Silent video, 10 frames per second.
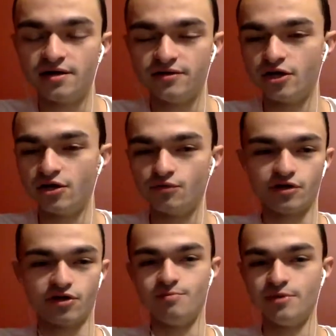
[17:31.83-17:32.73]
They're
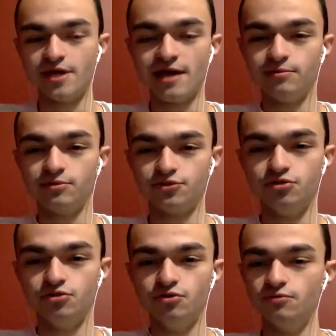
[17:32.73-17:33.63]
going to be able
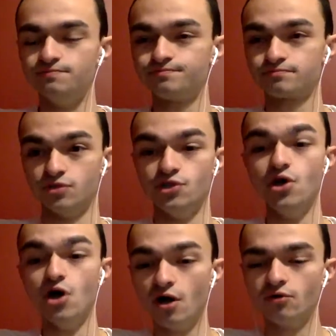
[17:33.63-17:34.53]
to
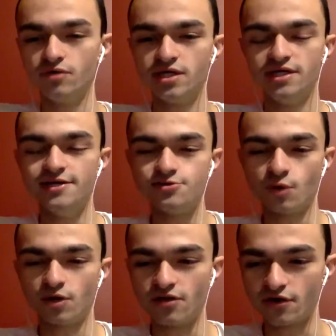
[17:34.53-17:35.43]
know he's
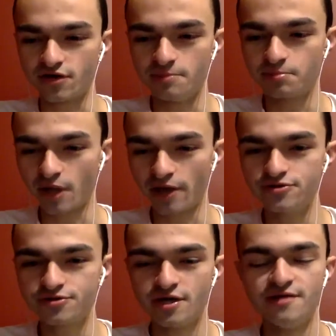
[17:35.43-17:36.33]
one of their key
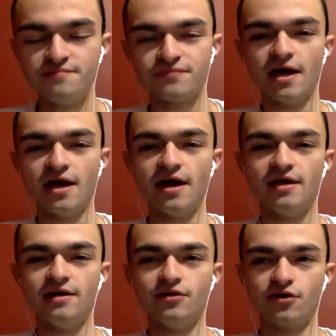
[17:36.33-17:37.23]
players,
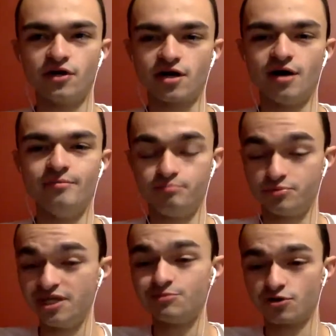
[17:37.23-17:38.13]
and
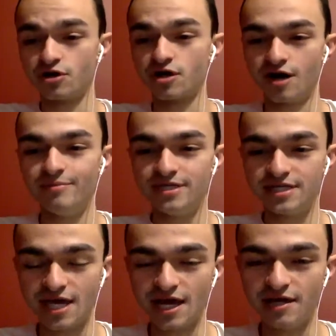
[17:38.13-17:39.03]
teams are going to come
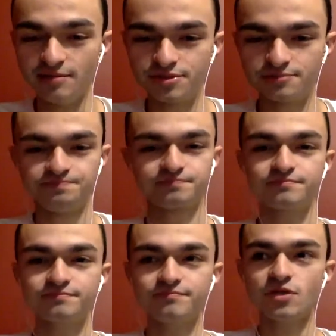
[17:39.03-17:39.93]
into games
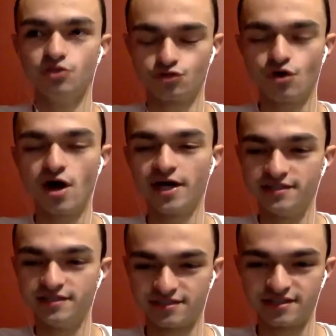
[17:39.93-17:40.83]
trying
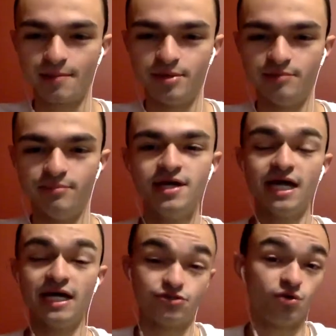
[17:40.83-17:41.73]
to stop him.
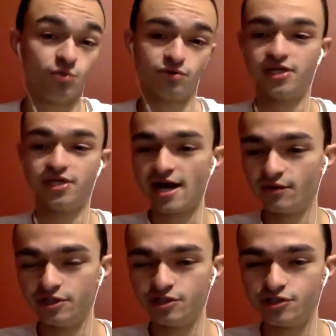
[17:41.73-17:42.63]
And so we'll see how
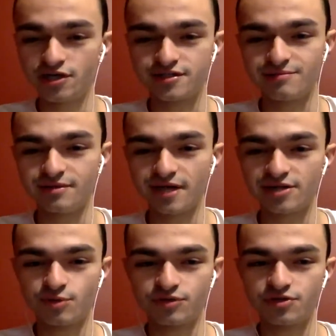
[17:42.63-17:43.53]
we adjust. I mean,
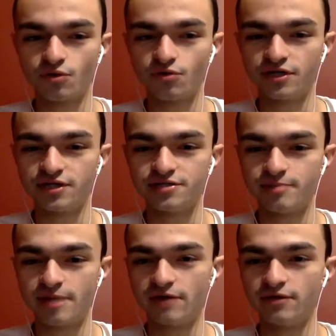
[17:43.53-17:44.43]
that's what this whole thing is
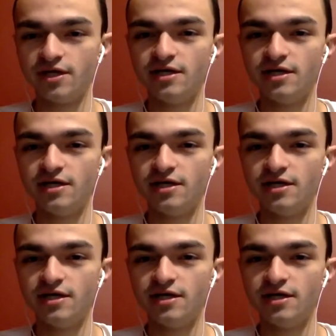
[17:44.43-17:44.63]
about.